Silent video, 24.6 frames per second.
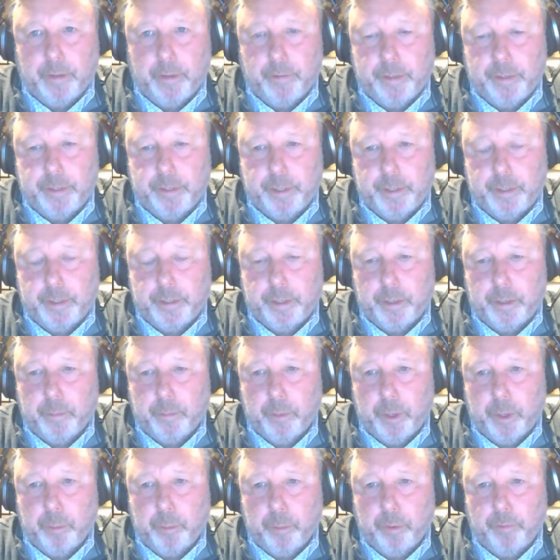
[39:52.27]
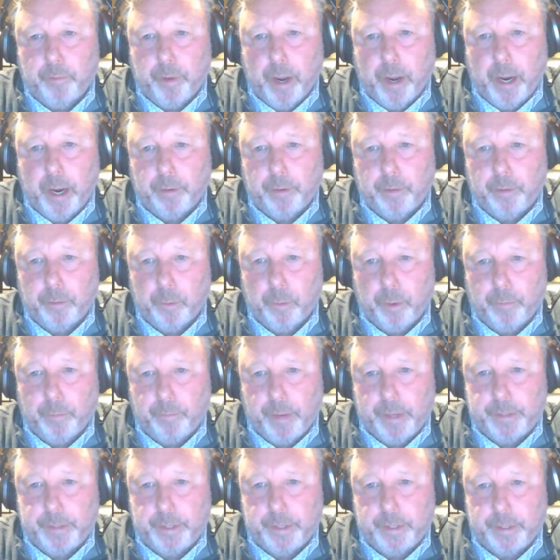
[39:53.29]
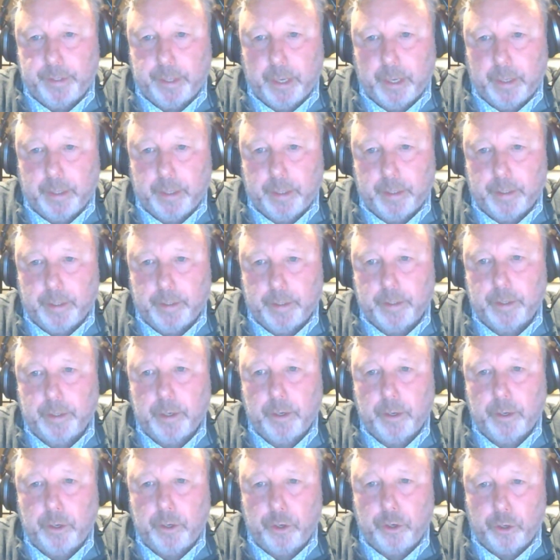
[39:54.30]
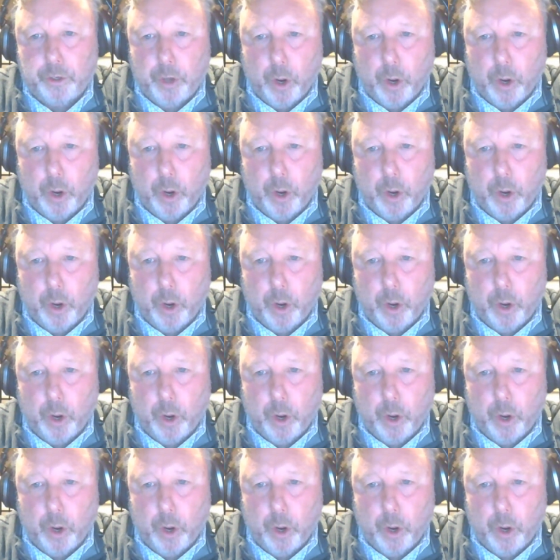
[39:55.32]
services that we provide through investor centers